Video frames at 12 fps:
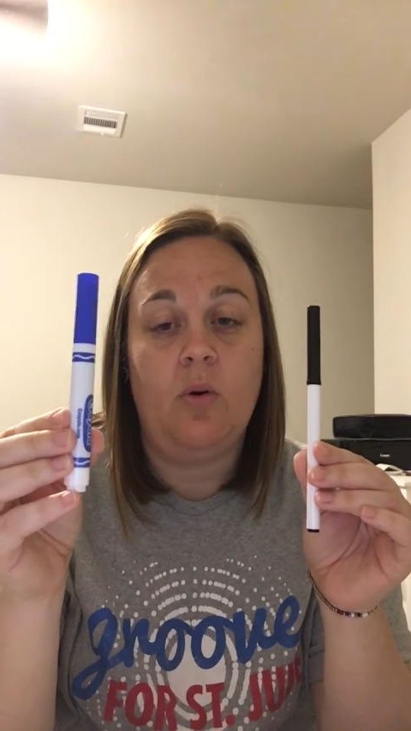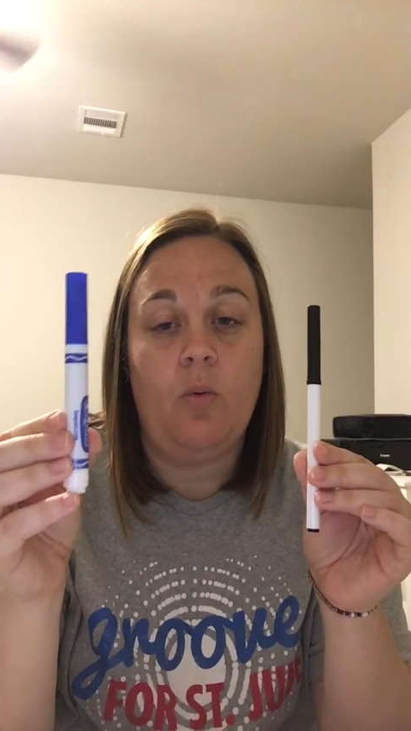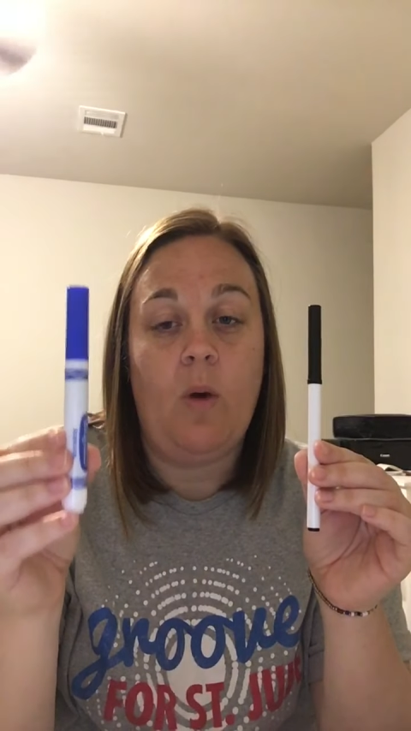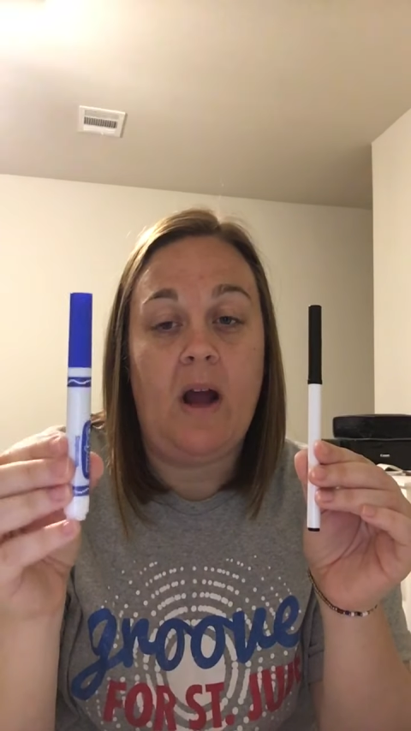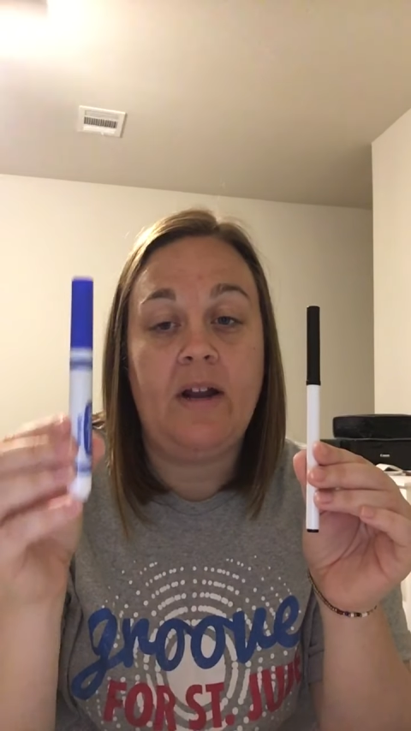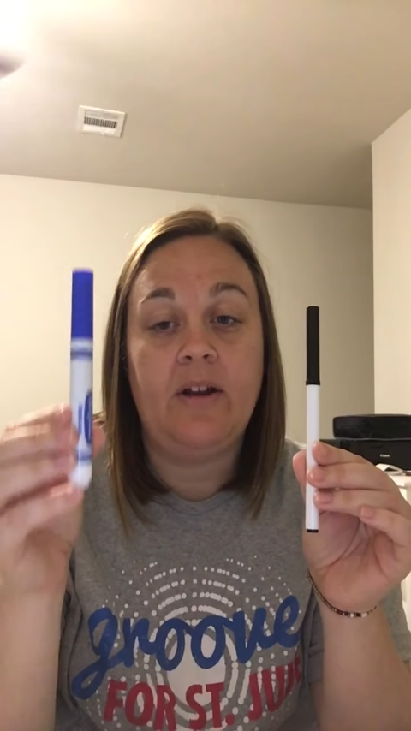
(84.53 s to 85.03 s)

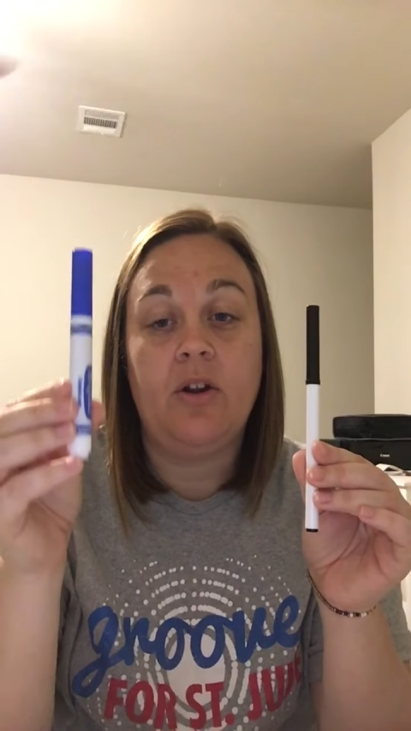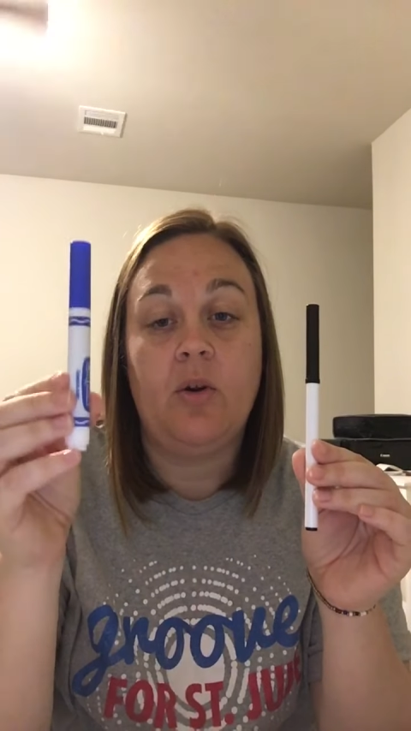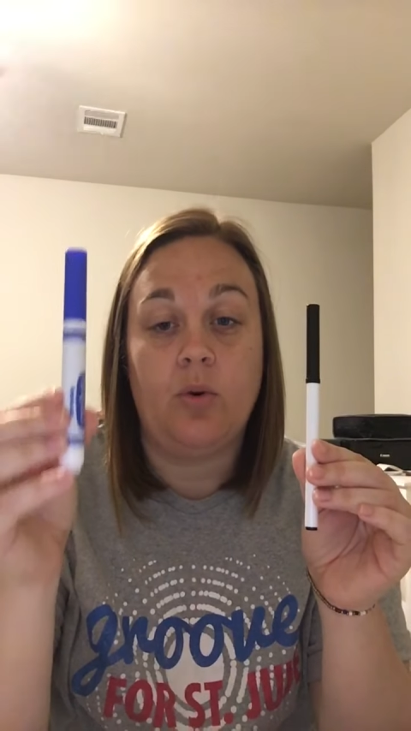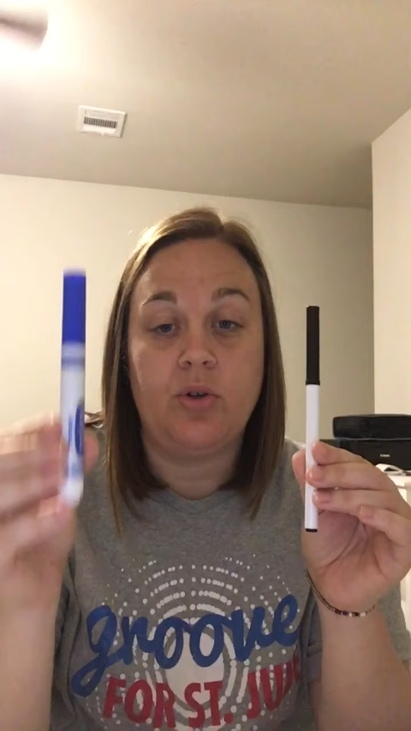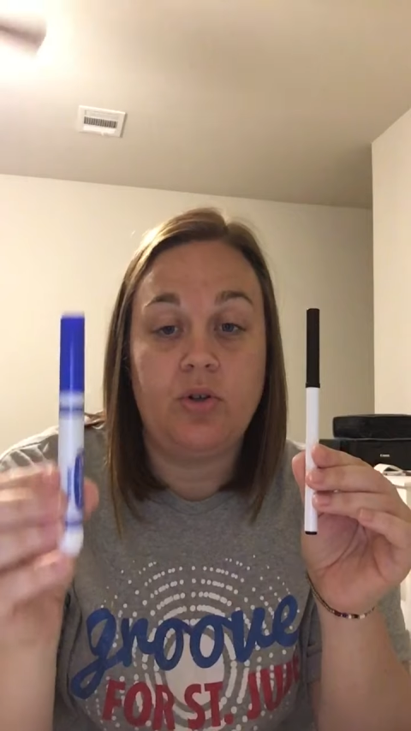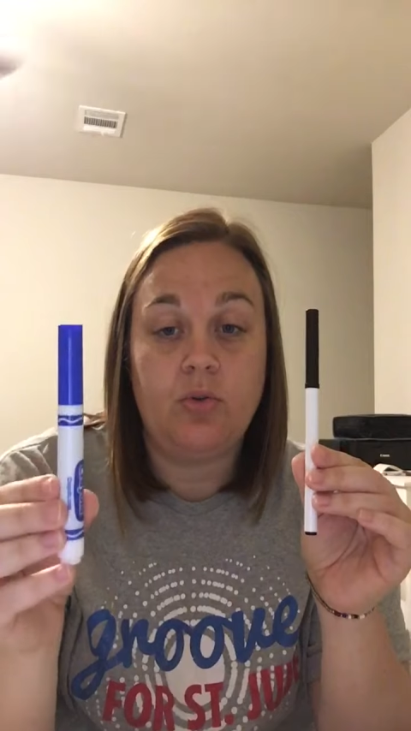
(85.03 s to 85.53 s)
wider
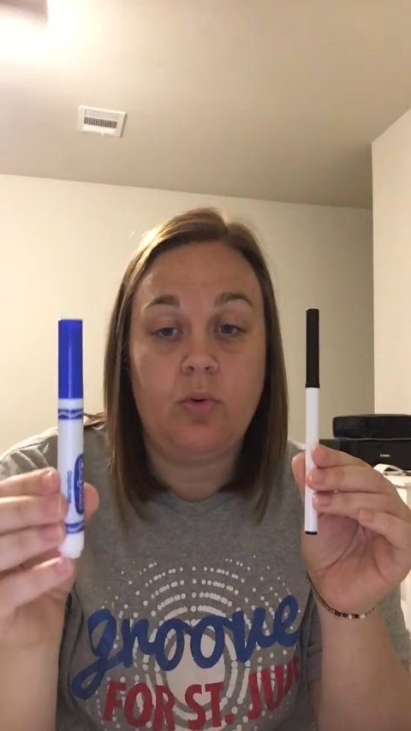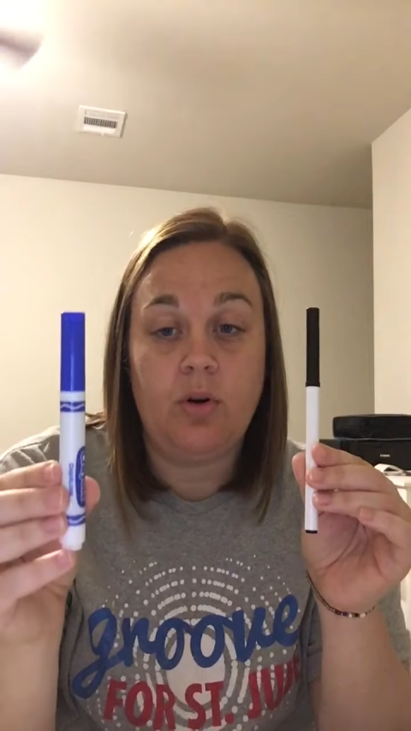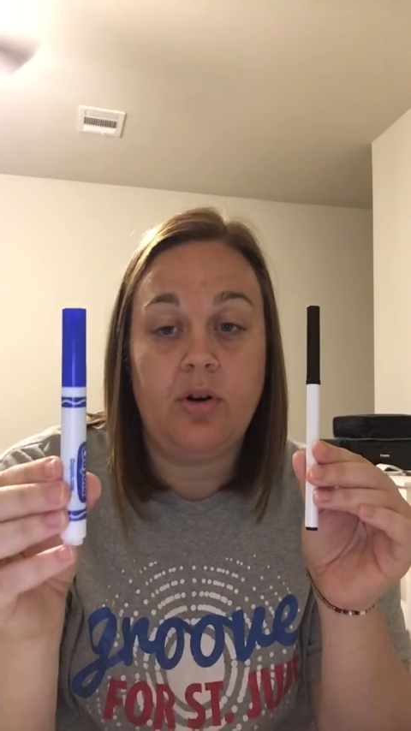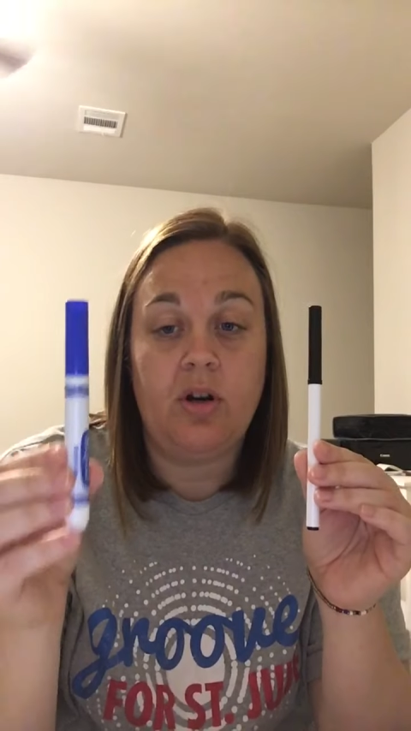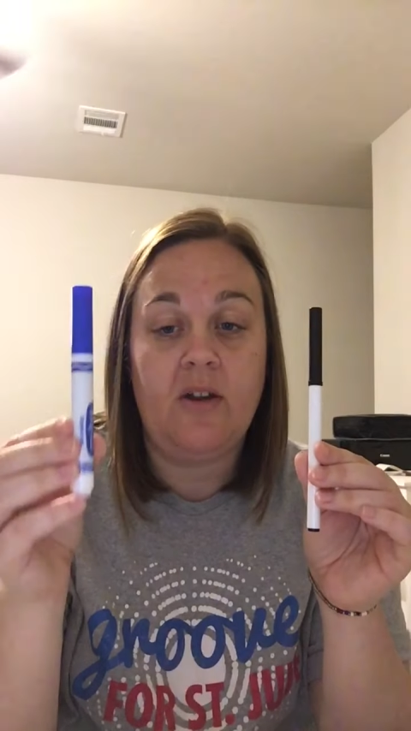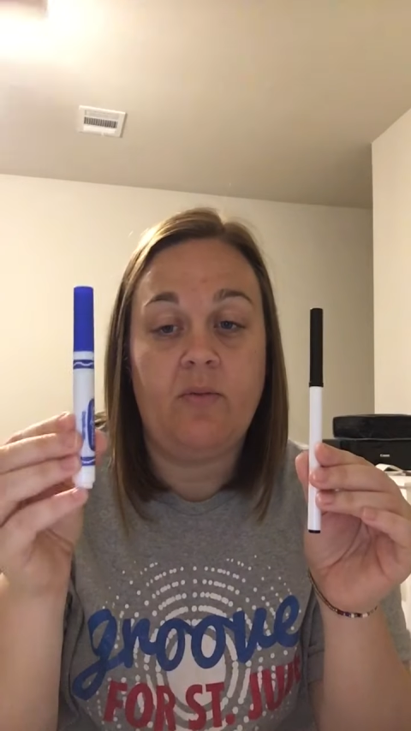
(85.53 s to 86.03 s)
or
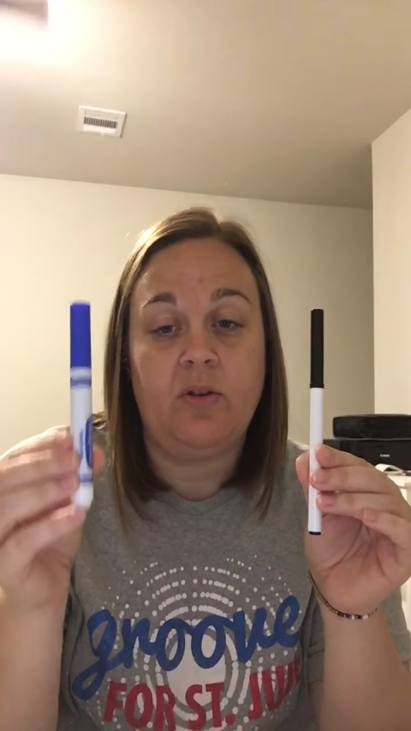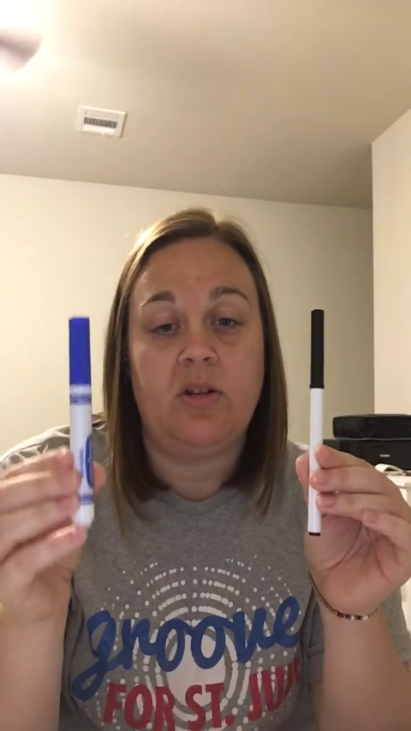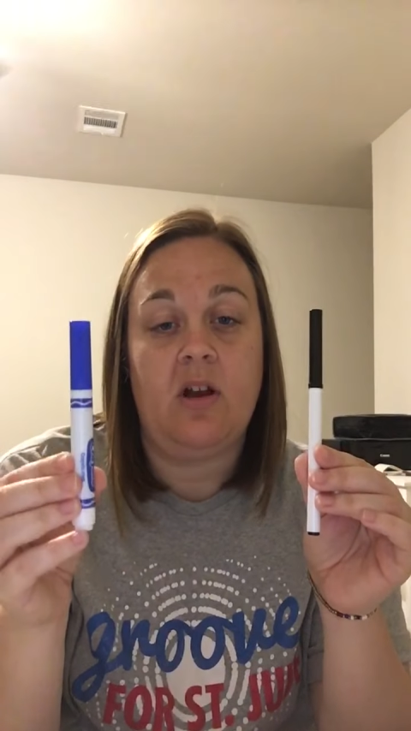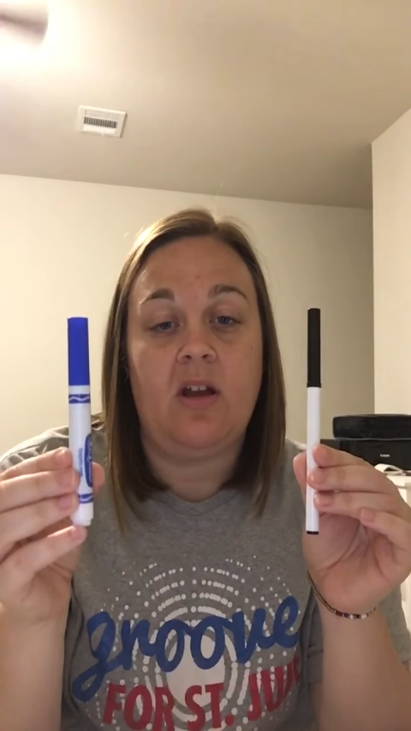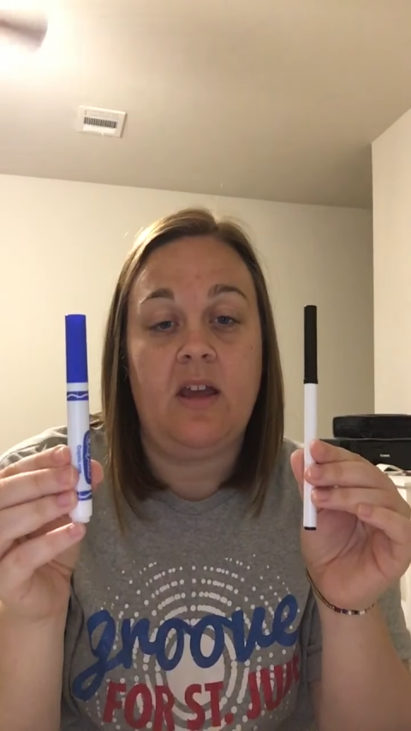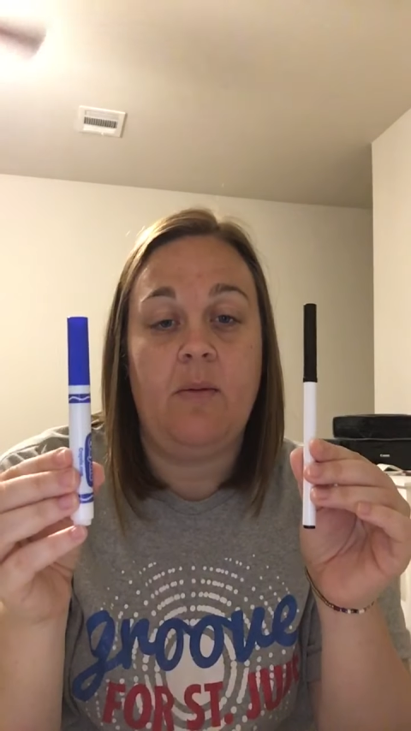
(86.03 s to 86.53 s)
shorter if we're
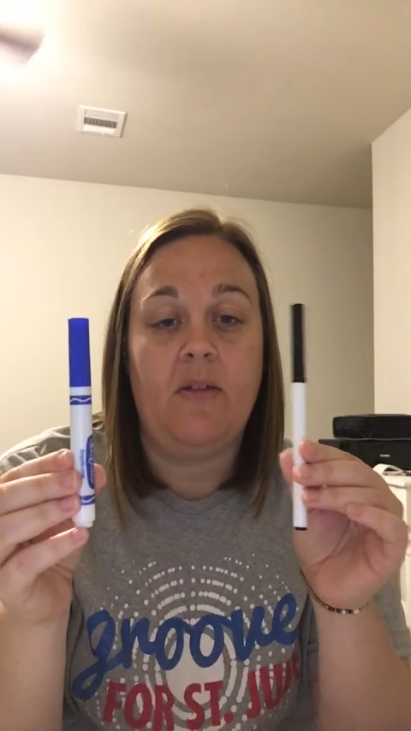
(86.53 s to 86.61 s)
talking